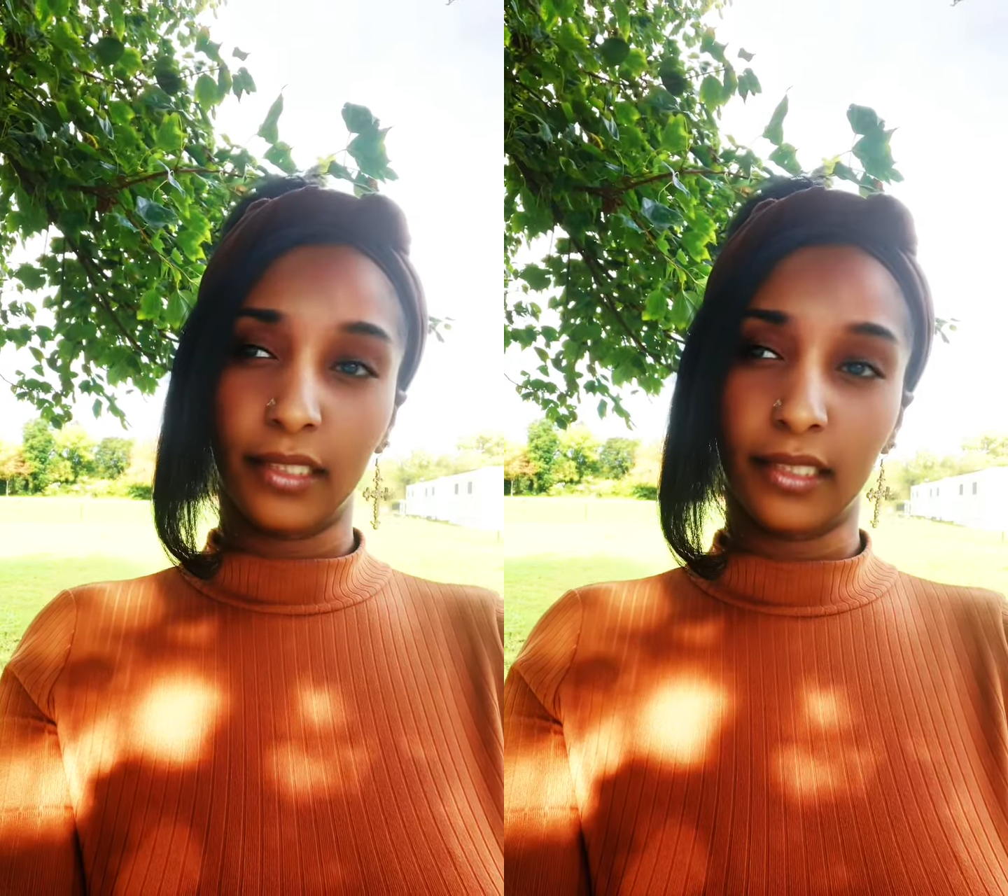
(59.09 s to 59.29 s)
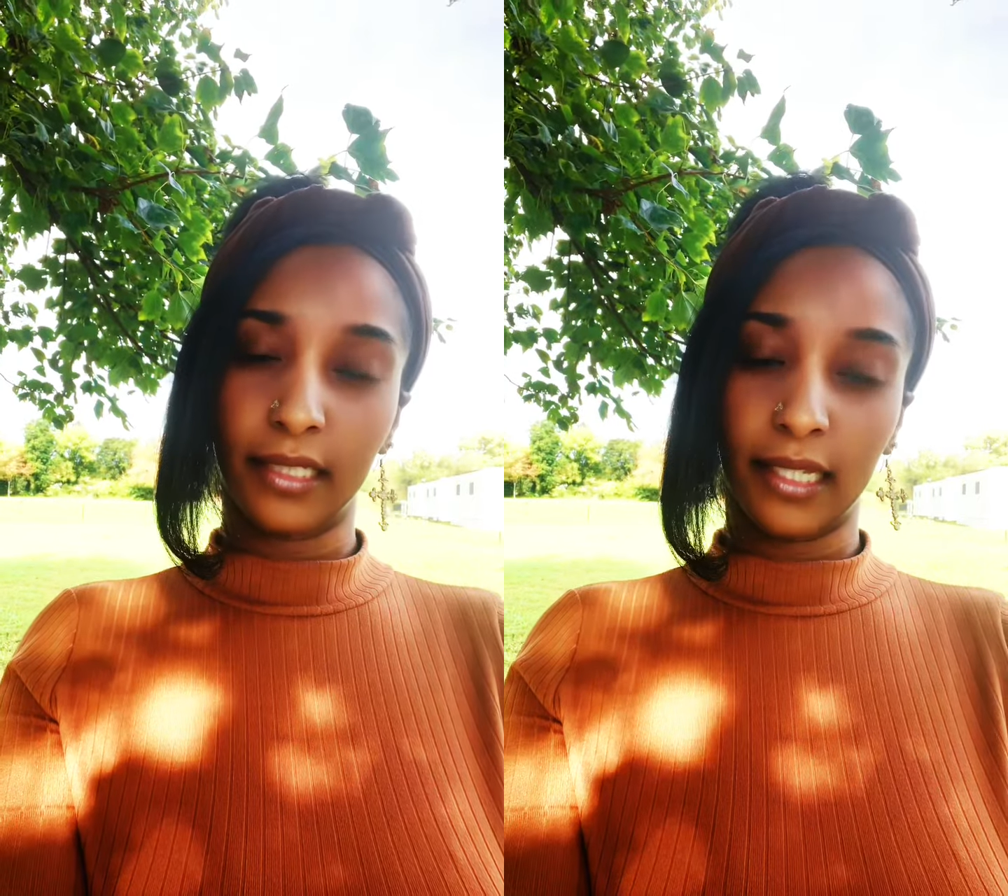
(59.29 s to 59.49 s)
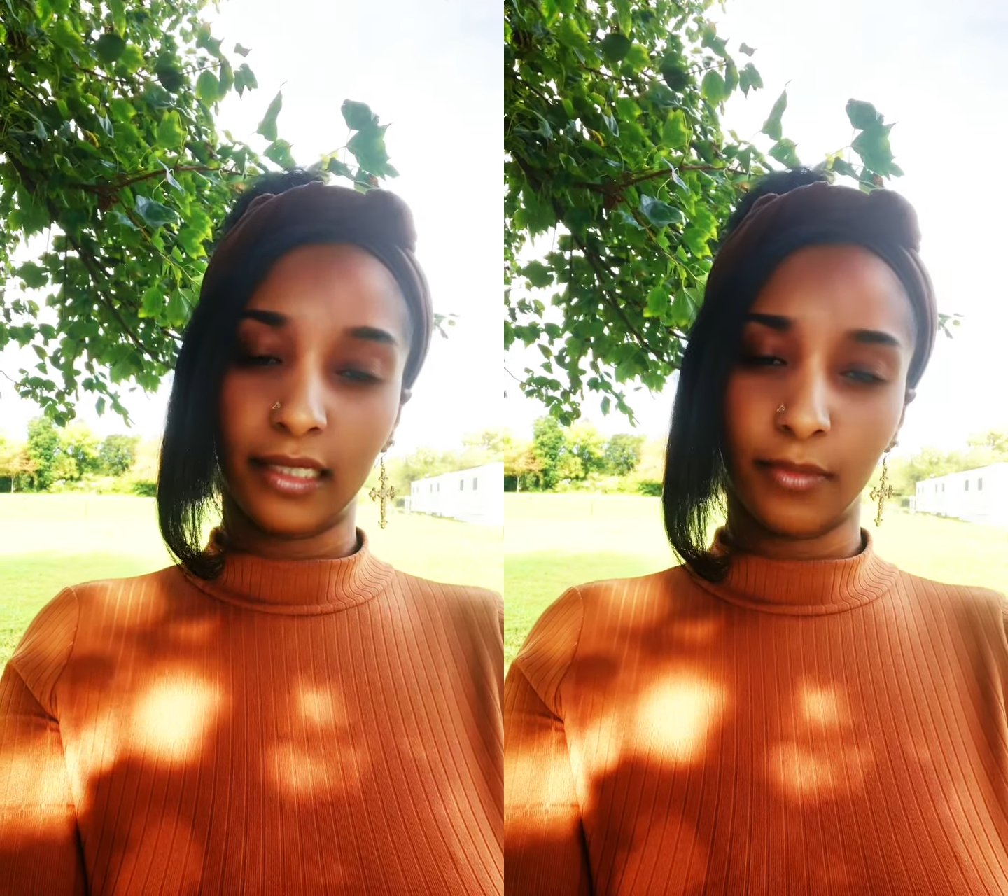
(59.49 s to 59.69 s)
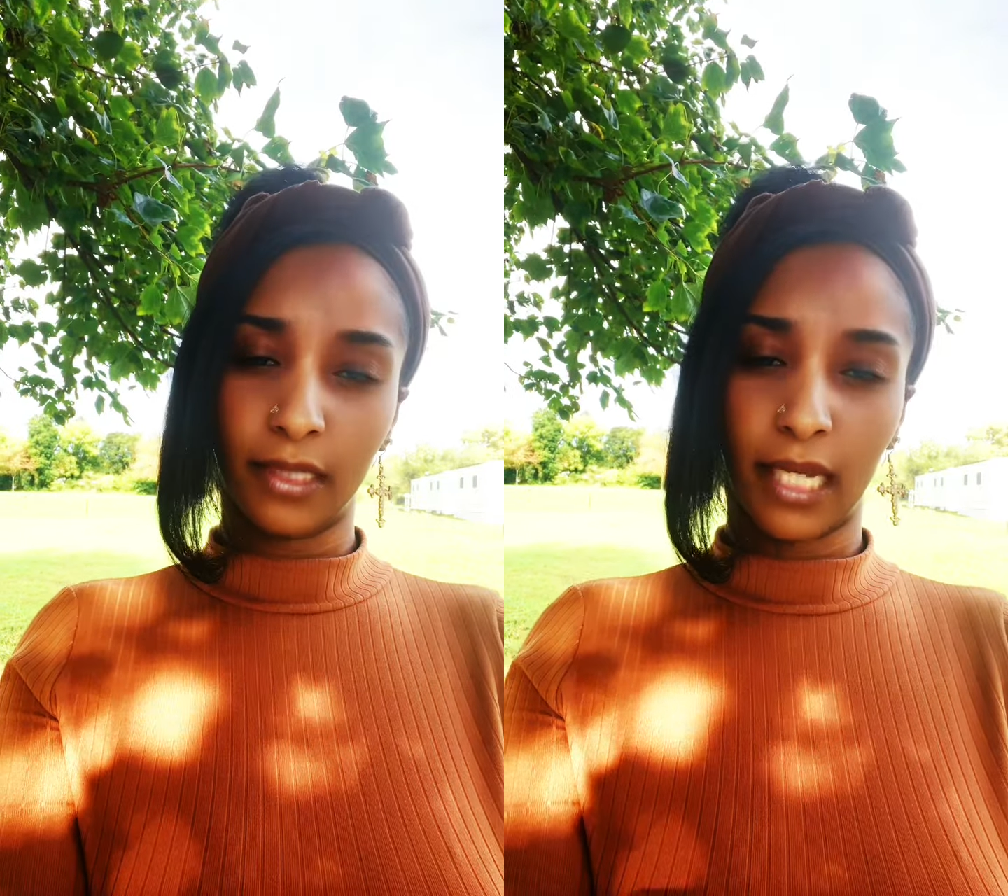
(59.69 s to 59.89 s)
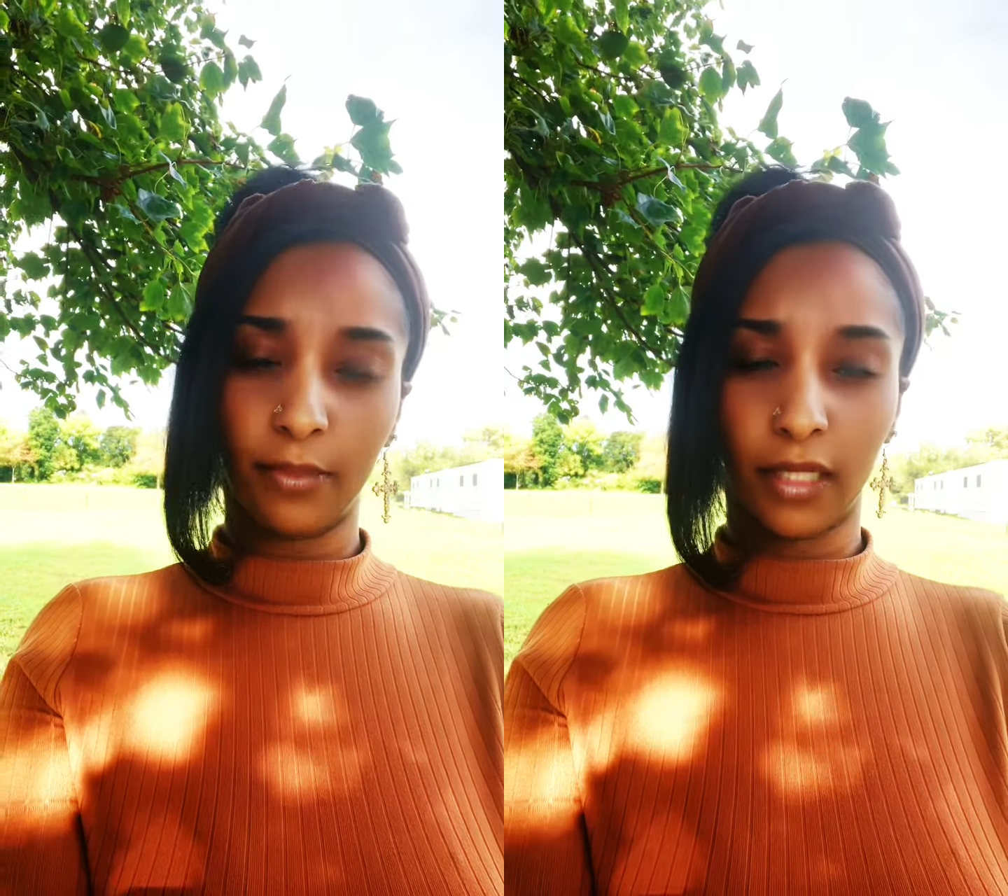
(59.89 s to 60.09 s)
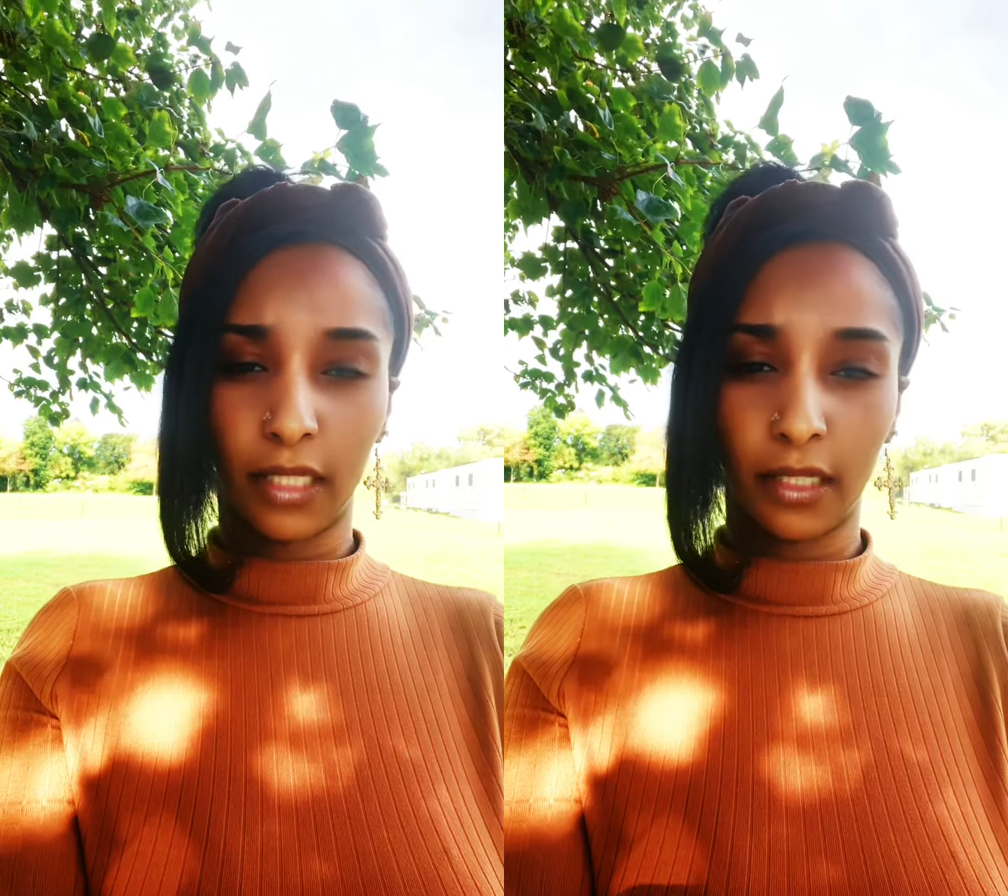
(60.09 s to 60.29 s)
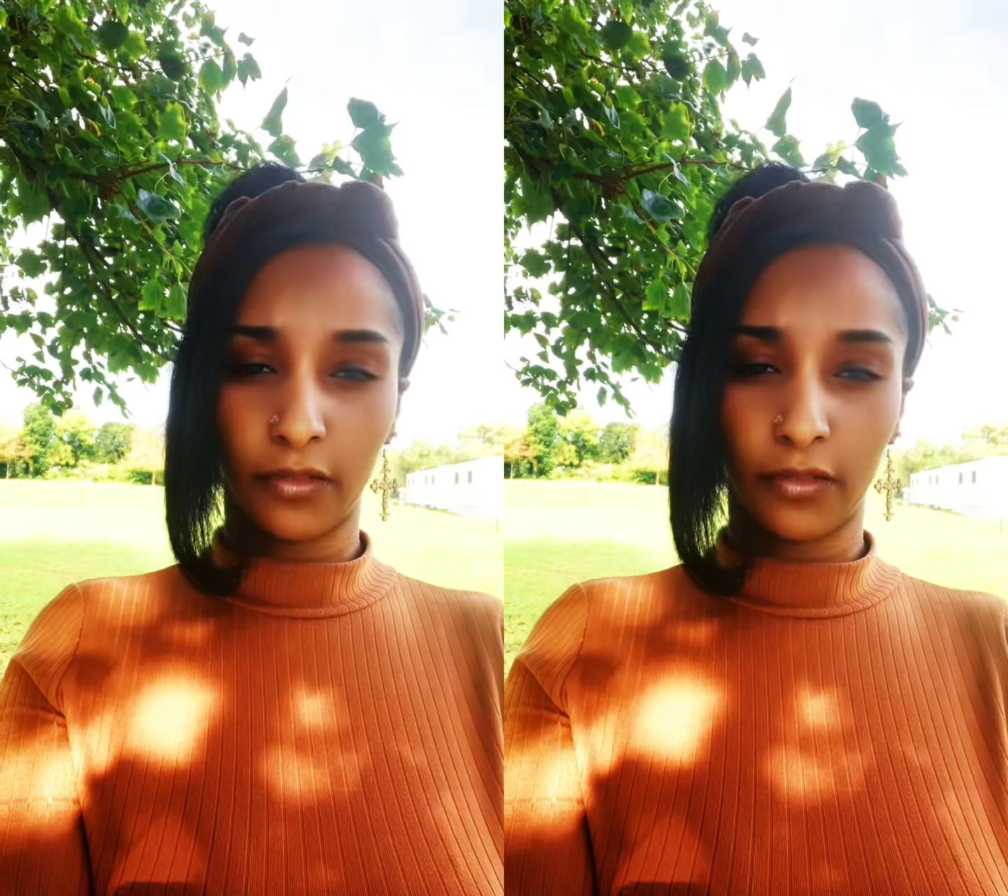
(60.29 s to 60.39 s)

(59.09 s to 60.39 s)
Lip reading: just take some time to get